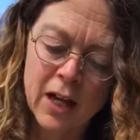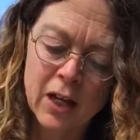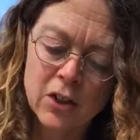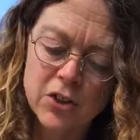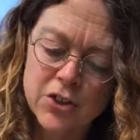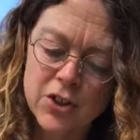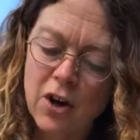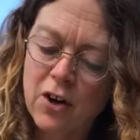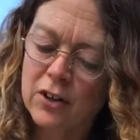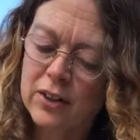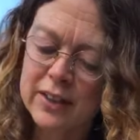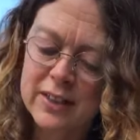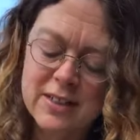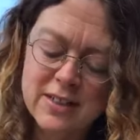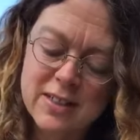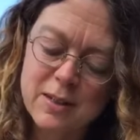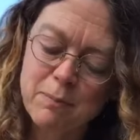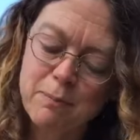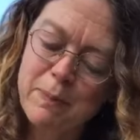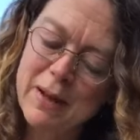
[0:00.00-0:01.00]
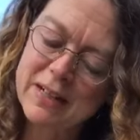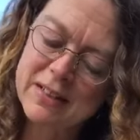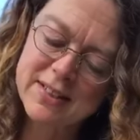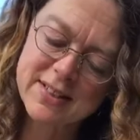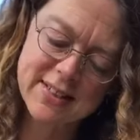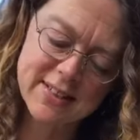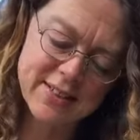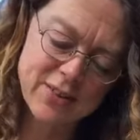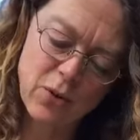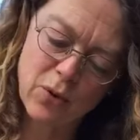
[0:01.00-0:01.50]
Charlotte is the
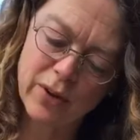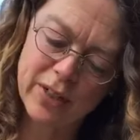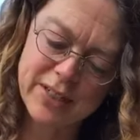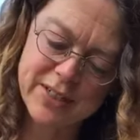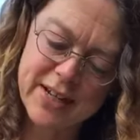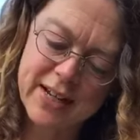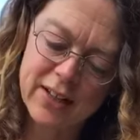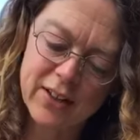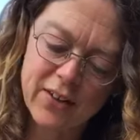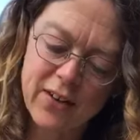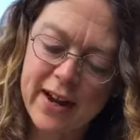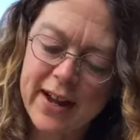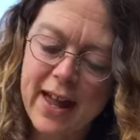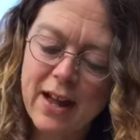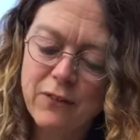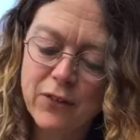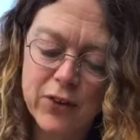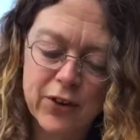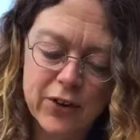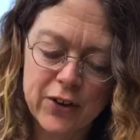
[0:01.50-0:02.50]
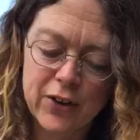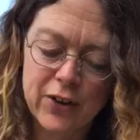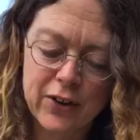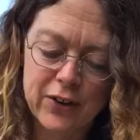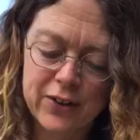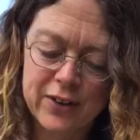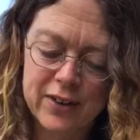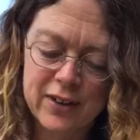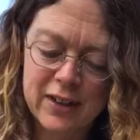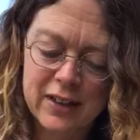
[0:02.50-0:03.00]
best storyteller I ever heard,
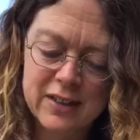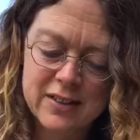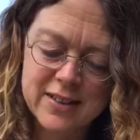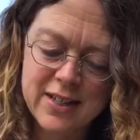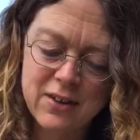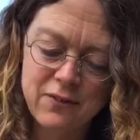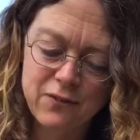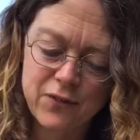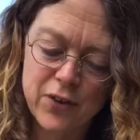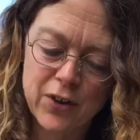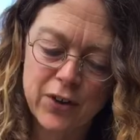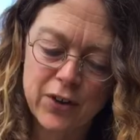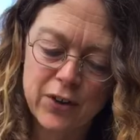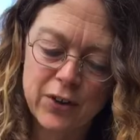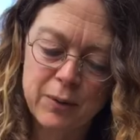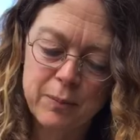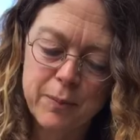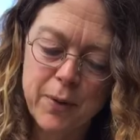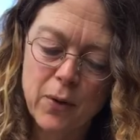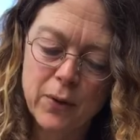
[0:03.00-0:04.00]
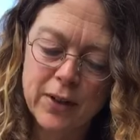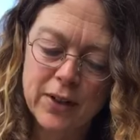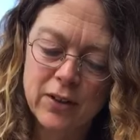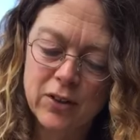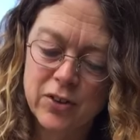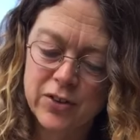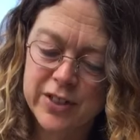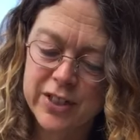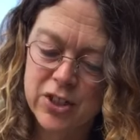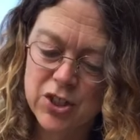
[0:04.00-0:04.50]
said Fern, poking
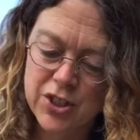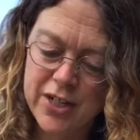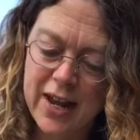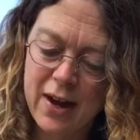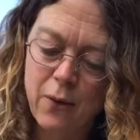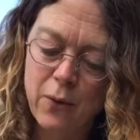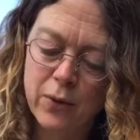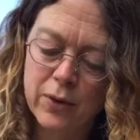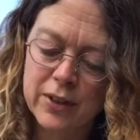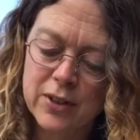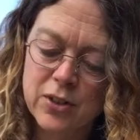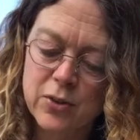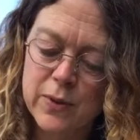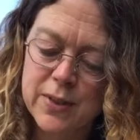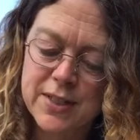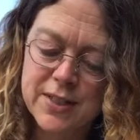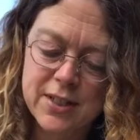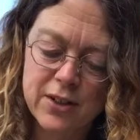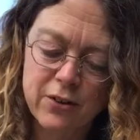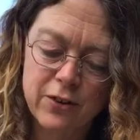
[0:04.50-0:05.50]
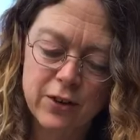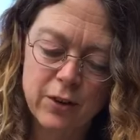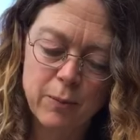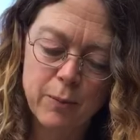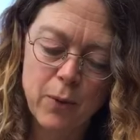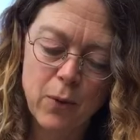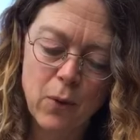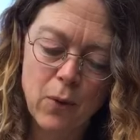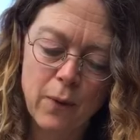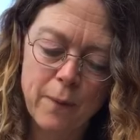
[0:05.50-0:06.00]
her dish towel into a cereal
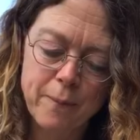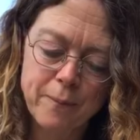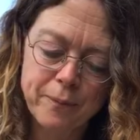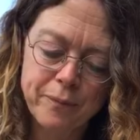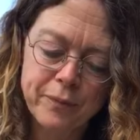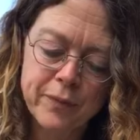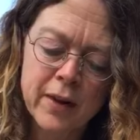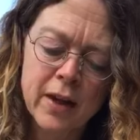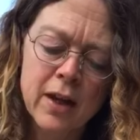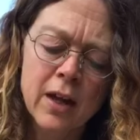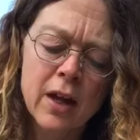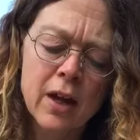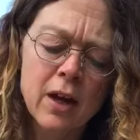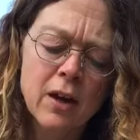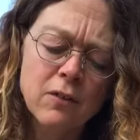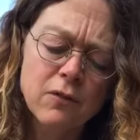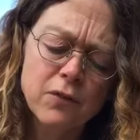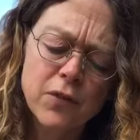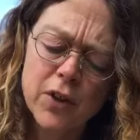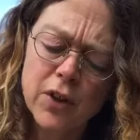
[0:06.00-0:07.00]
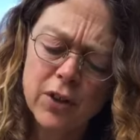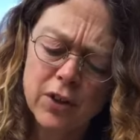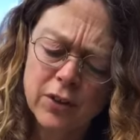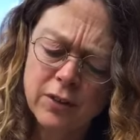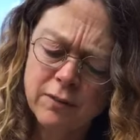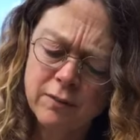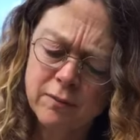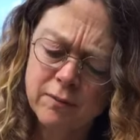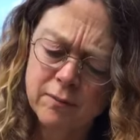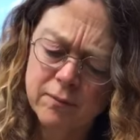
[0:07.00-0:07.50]
bowl.
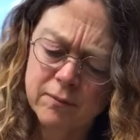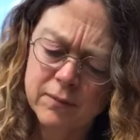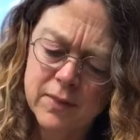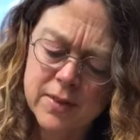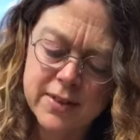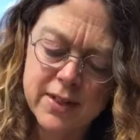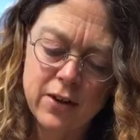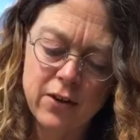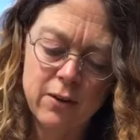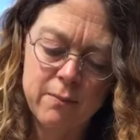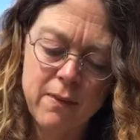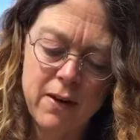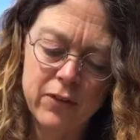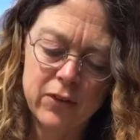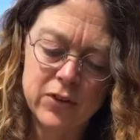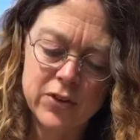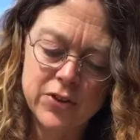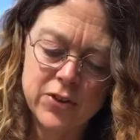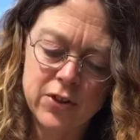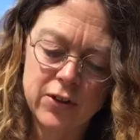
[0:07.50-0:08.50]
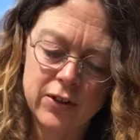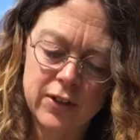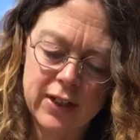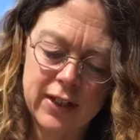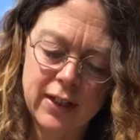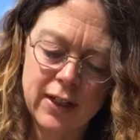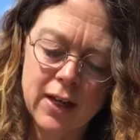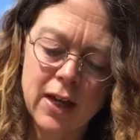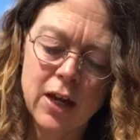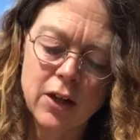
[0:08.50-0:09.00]
Fern, said her mother
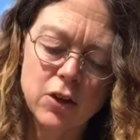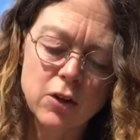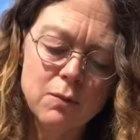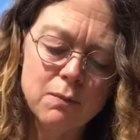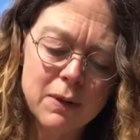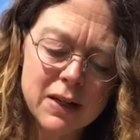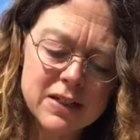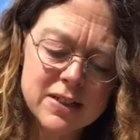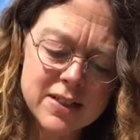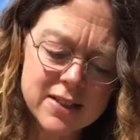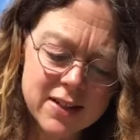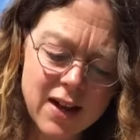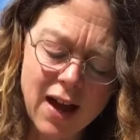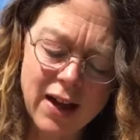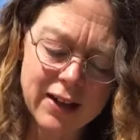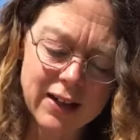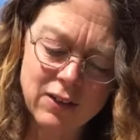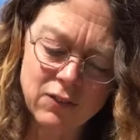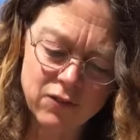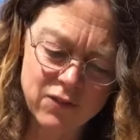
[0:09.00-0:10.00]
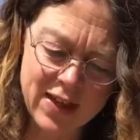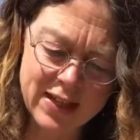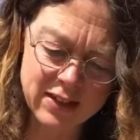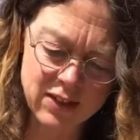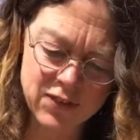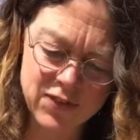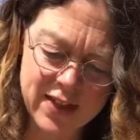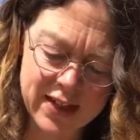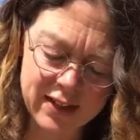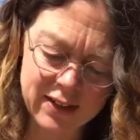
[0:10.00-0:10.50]
sternly, you must not invent
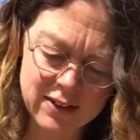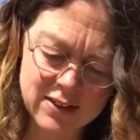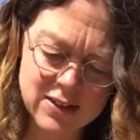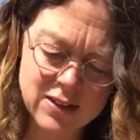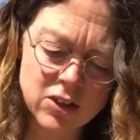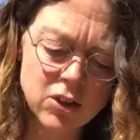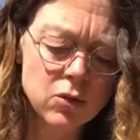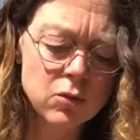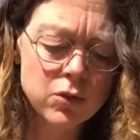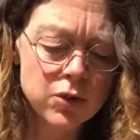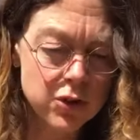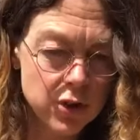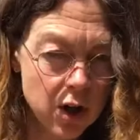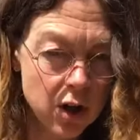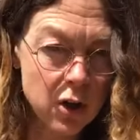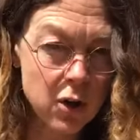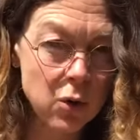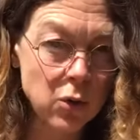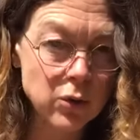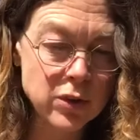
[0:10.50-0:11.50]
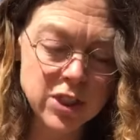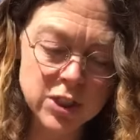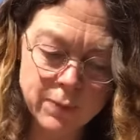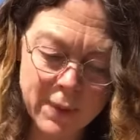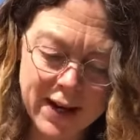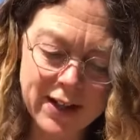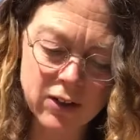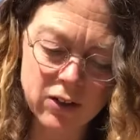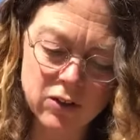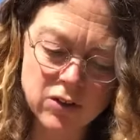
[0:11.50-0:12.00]
things. You know
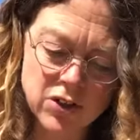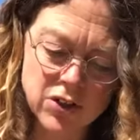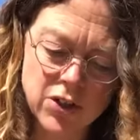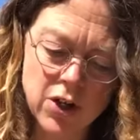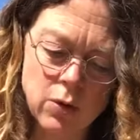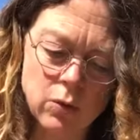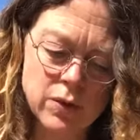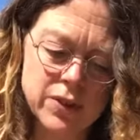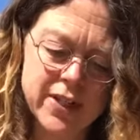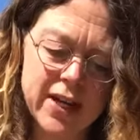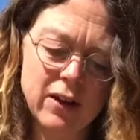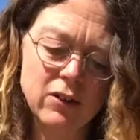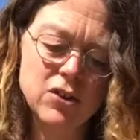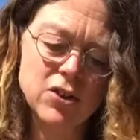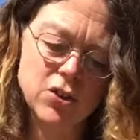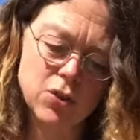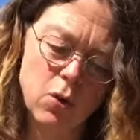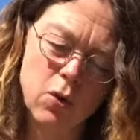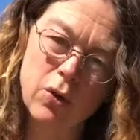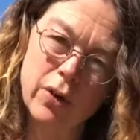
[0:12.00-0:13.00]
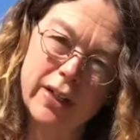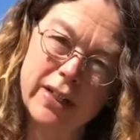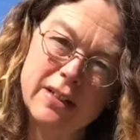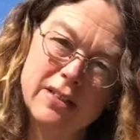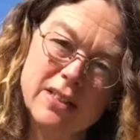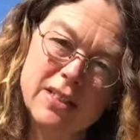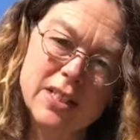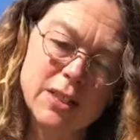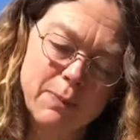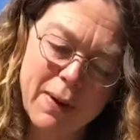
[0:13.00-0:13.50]
spiders don't tell
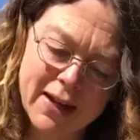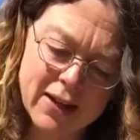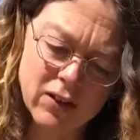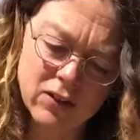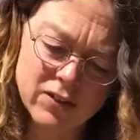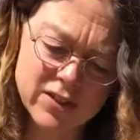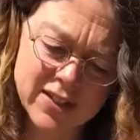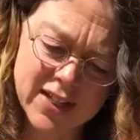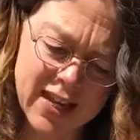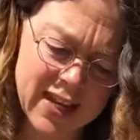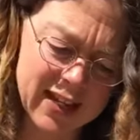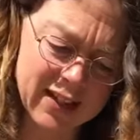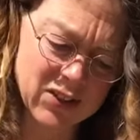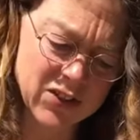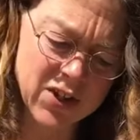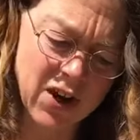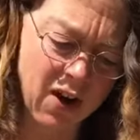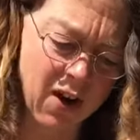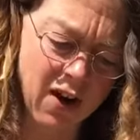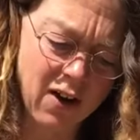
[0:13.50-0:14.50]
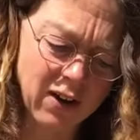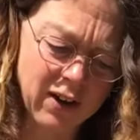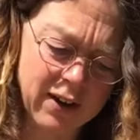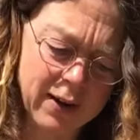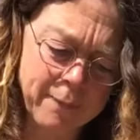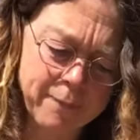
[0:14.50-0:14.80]
stories. Spiders can't talk.